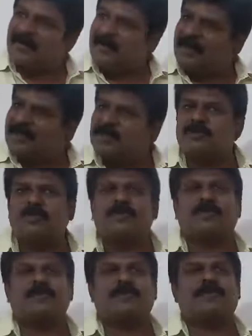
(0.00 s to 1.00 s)
it is also
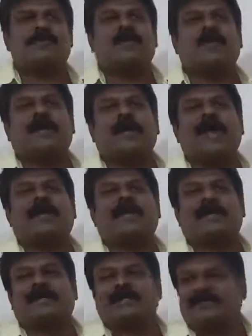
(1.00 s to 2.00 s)
possible to
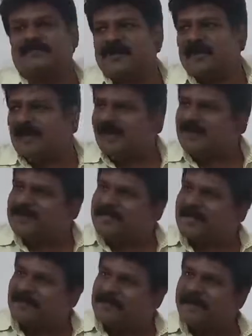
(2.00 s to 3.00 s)
concatenate them with a
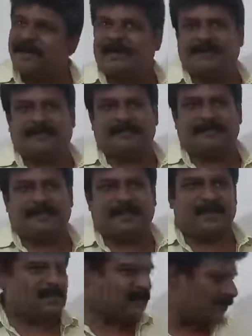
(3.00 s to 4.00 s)
single print.
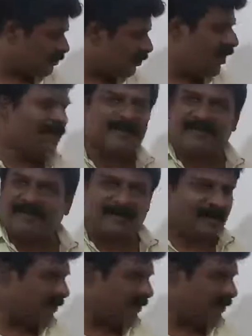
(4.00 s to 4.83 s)
So this is what I have given.